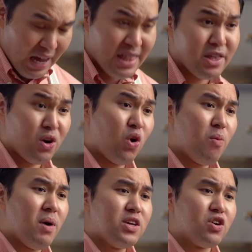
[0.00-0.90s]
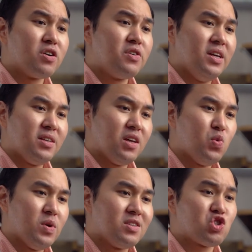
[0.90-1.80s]
In the aroma, you're
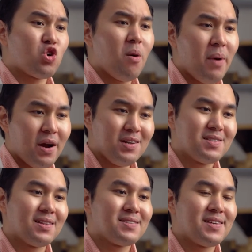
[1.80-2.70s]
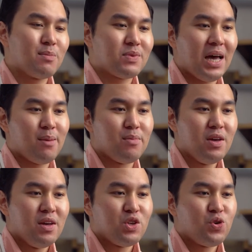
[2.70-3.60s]
greeted with strawberries. At the same
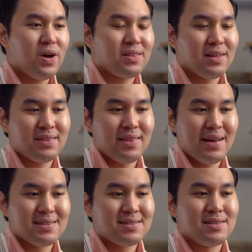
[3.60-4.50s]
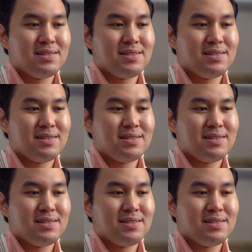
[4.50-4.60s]
time, you get that nice